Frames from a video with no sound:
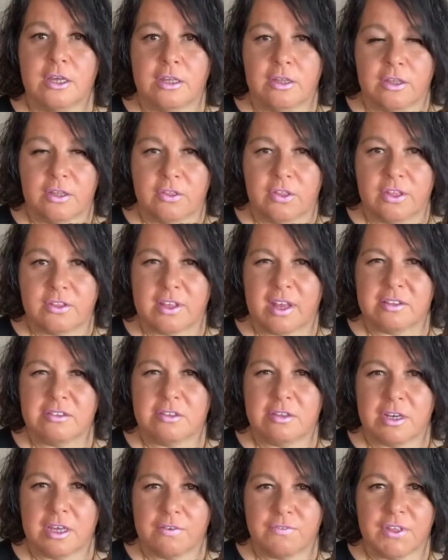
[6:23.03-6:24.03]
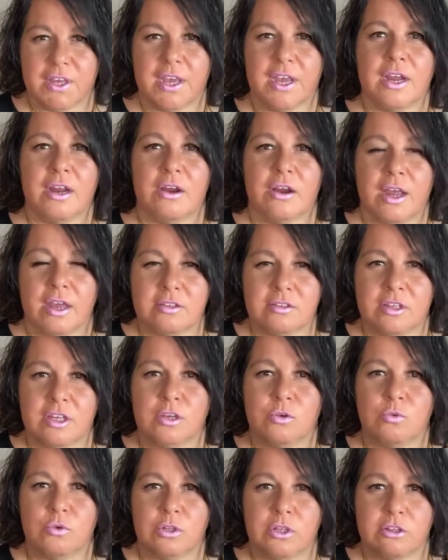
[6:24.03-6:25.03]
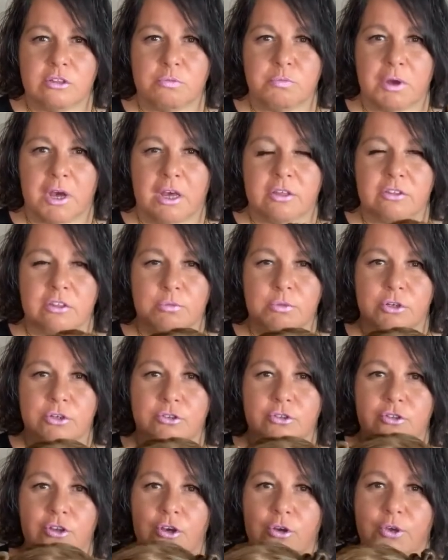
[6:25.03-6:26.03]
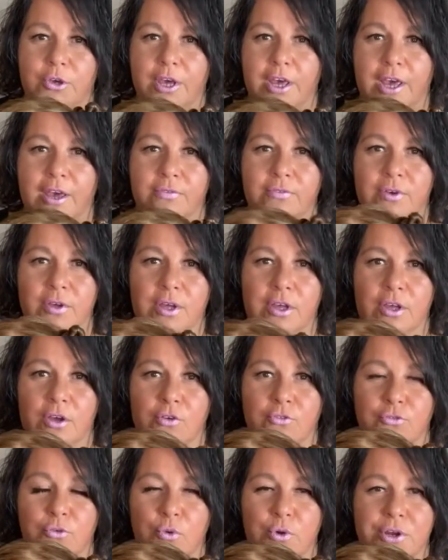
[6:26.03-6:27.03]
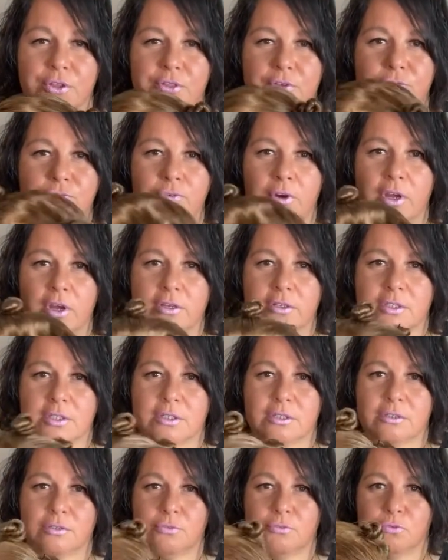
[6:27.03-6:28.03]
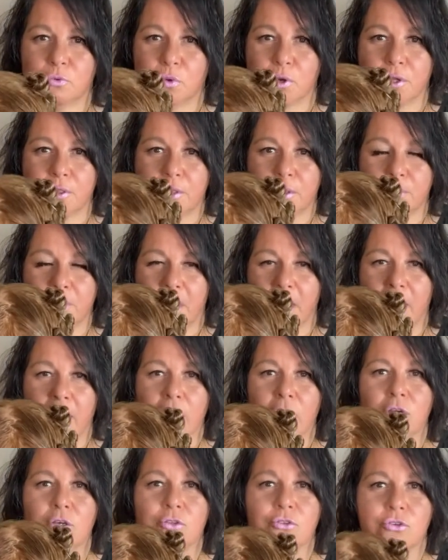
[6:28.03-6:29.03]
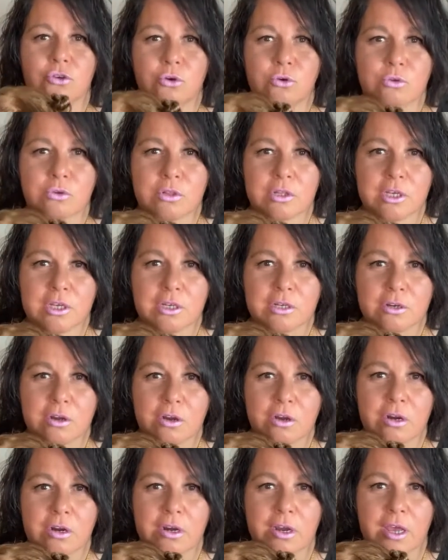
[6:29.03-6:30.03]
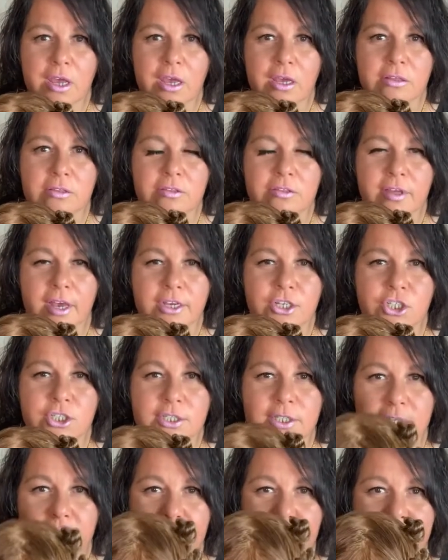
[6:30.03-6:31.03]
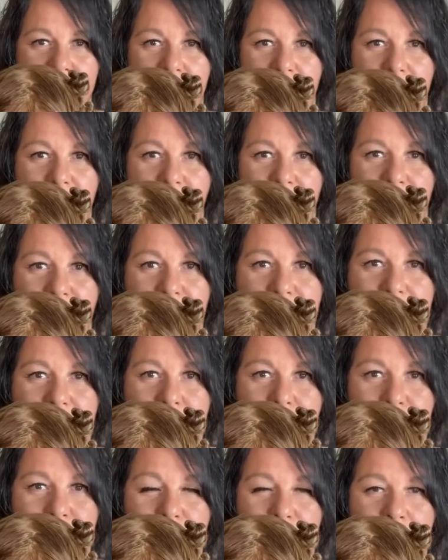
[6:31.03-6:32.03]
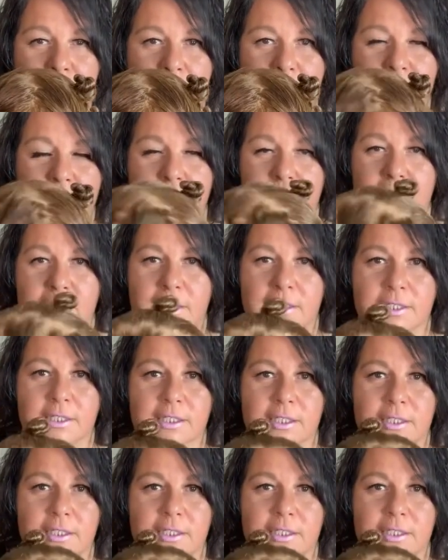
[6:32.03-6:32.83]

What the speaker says: the density of the hair, as equal as possible. So you have 4 in the front, 4 in the back, totaling our 8 sections. Like I said, very simple and easy